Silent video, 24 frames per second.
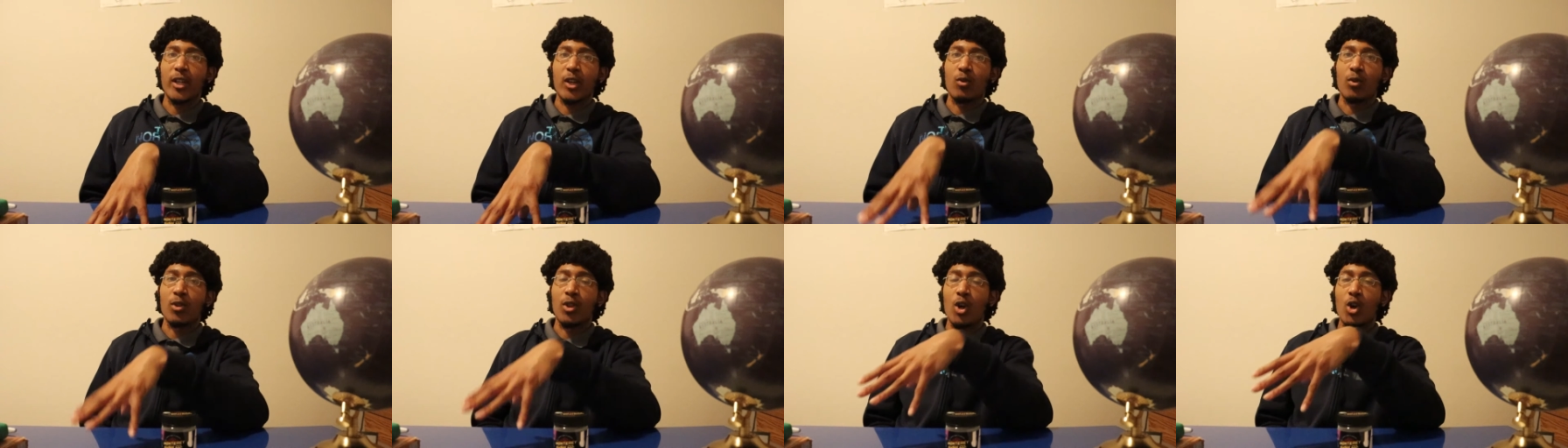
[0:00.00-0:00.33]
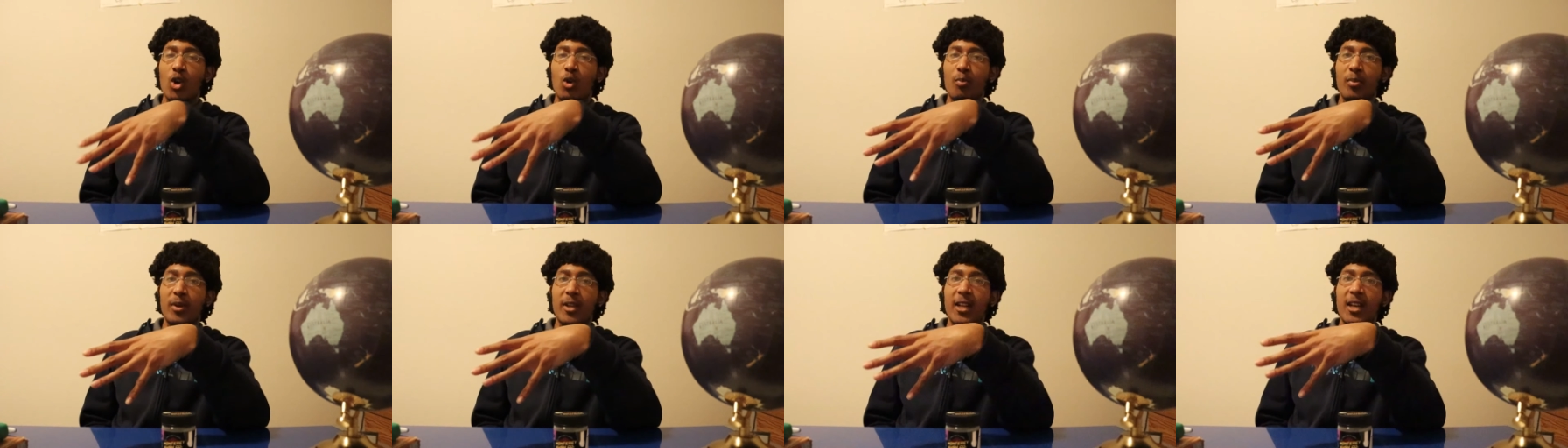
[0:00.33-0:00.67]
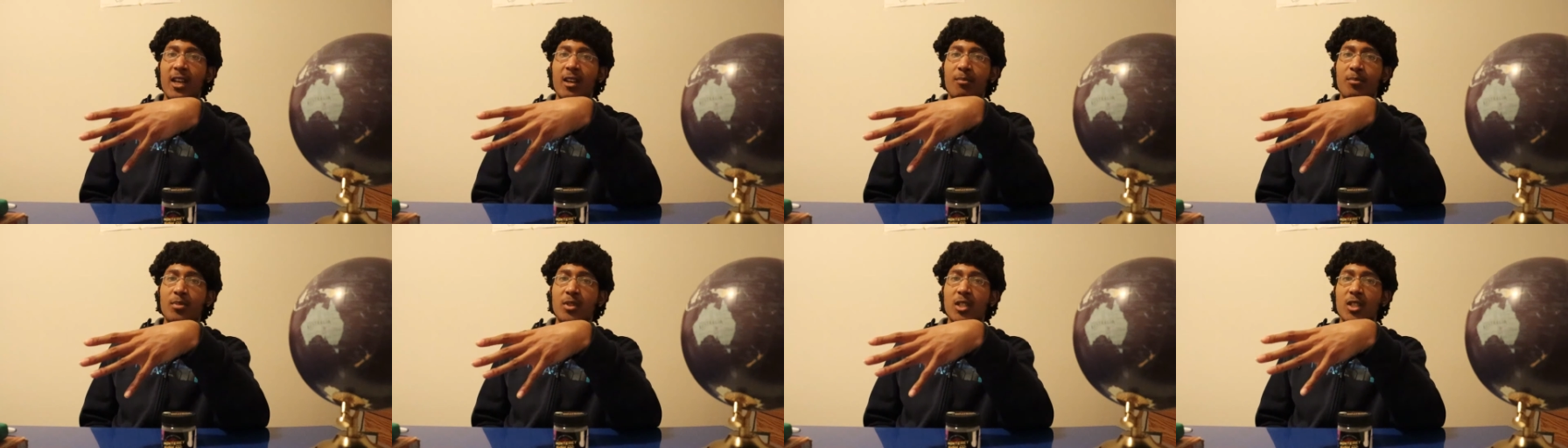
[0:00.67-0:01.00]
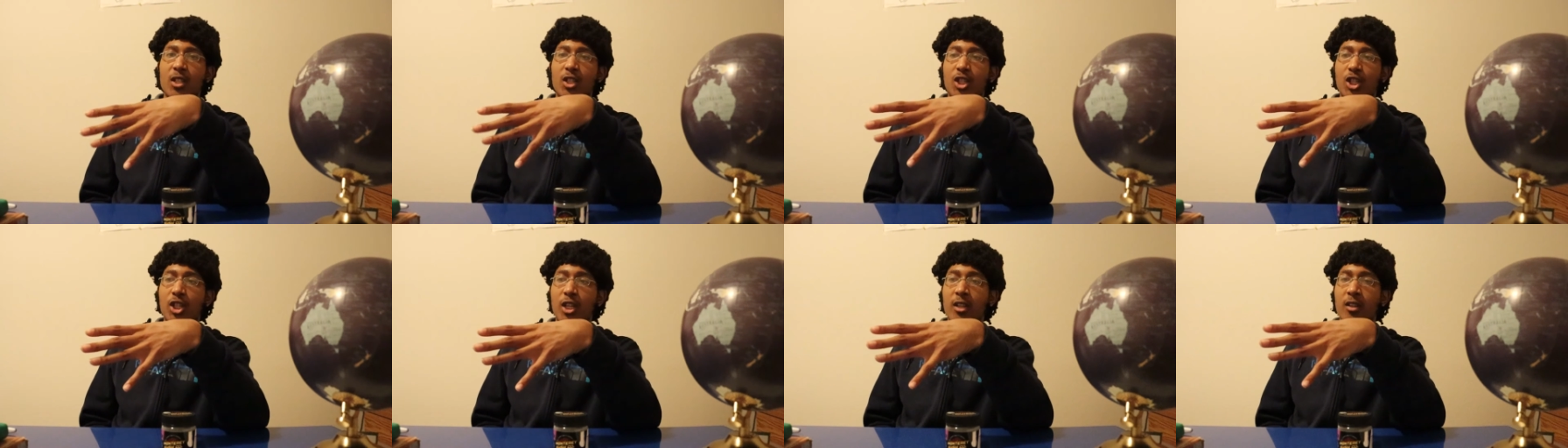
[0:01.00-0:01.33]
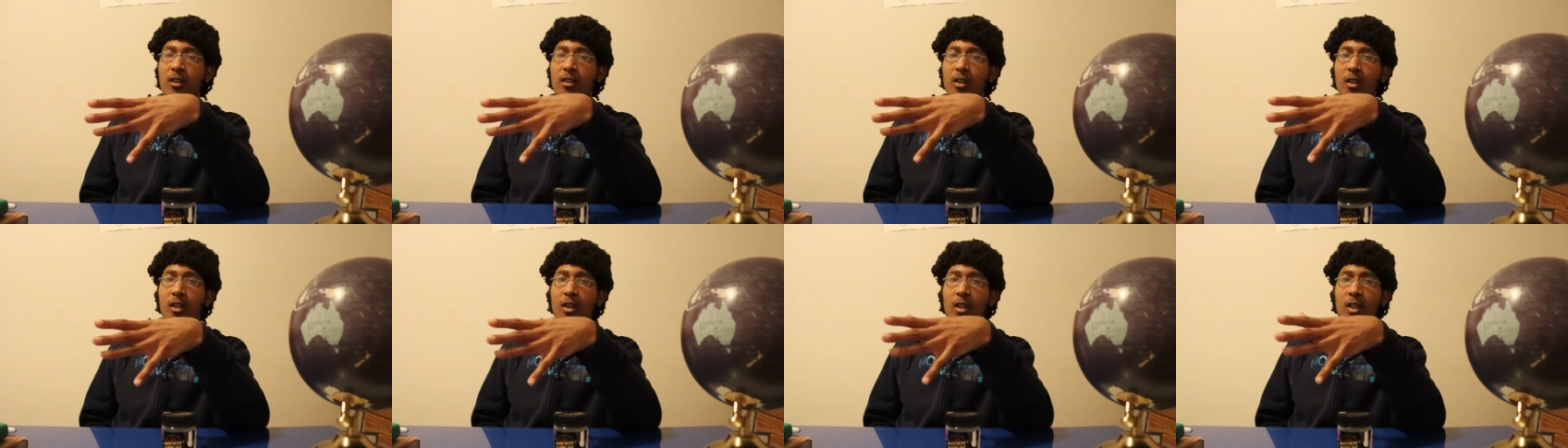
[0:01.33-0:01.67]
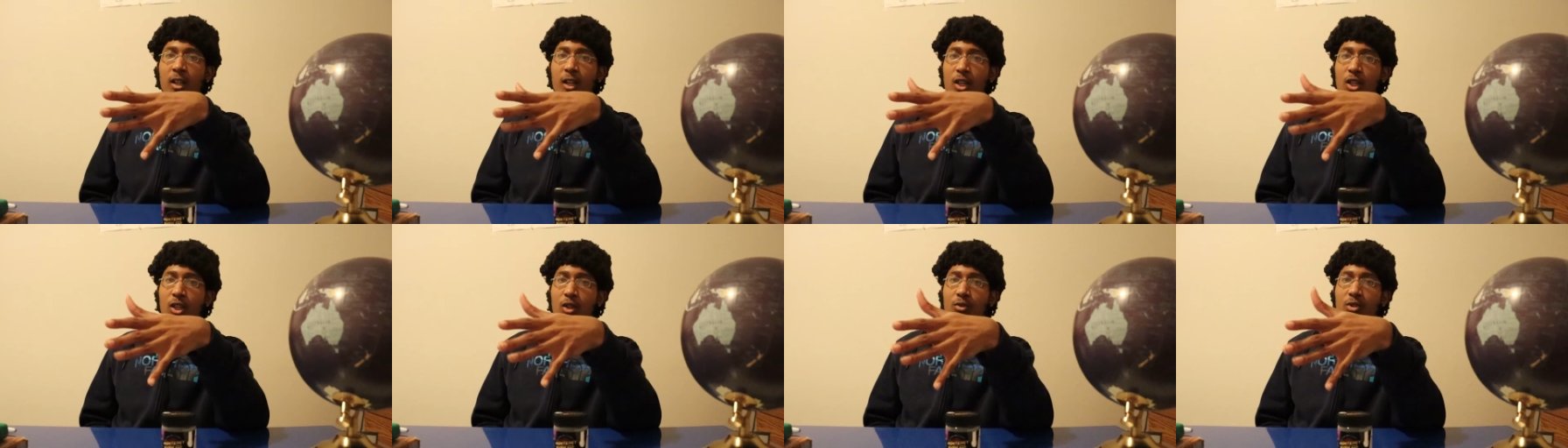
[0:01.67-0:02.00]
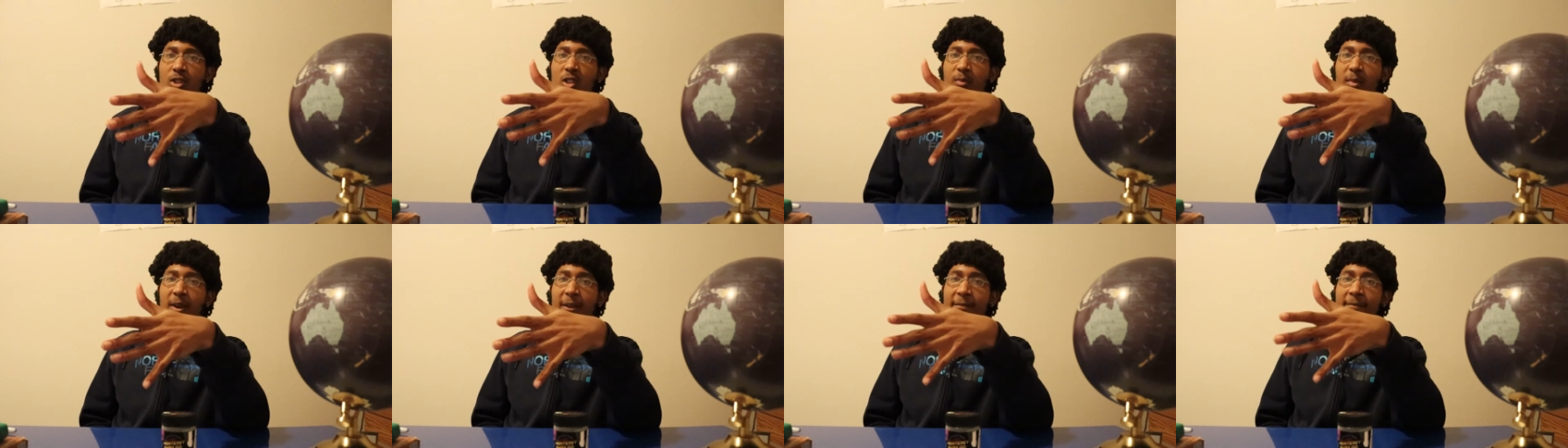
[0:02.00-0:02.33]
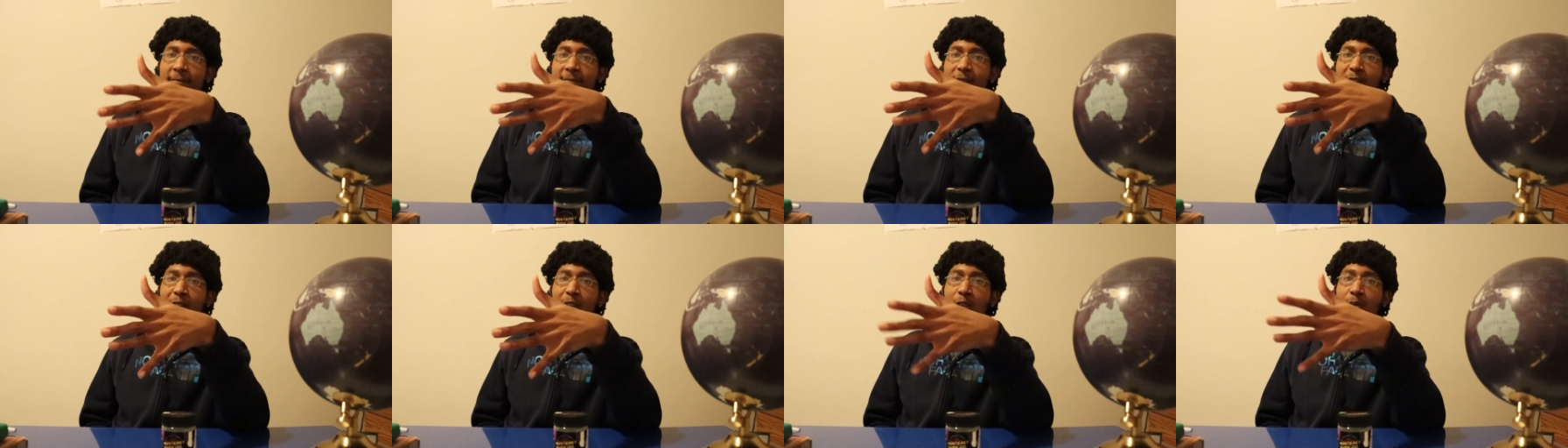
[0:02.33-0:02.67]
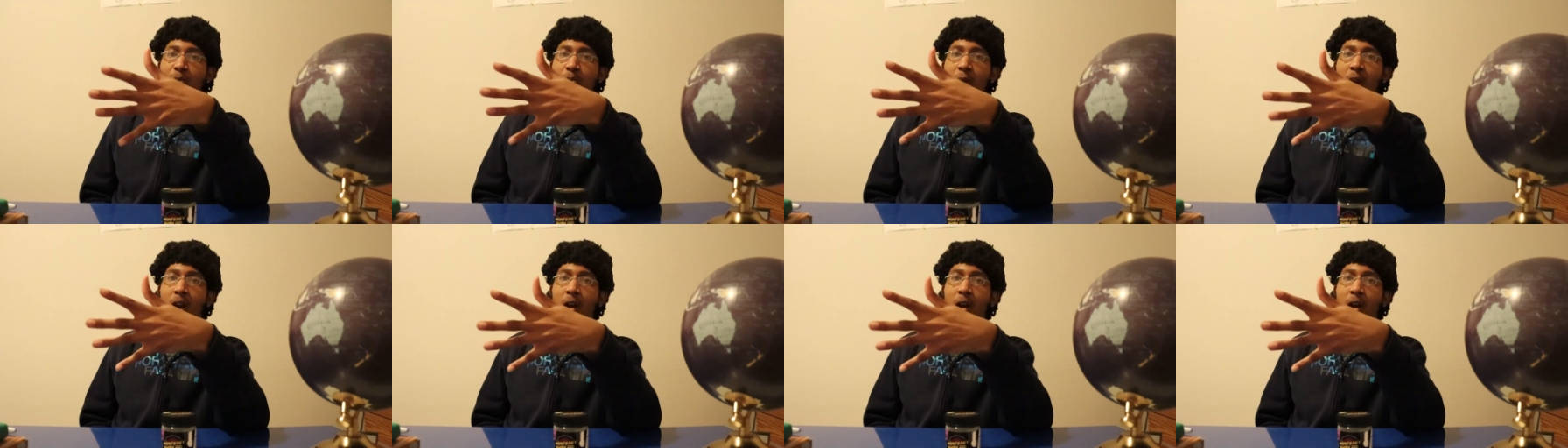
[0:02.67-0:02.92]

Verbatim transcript: like with open hips and shit, like using my feet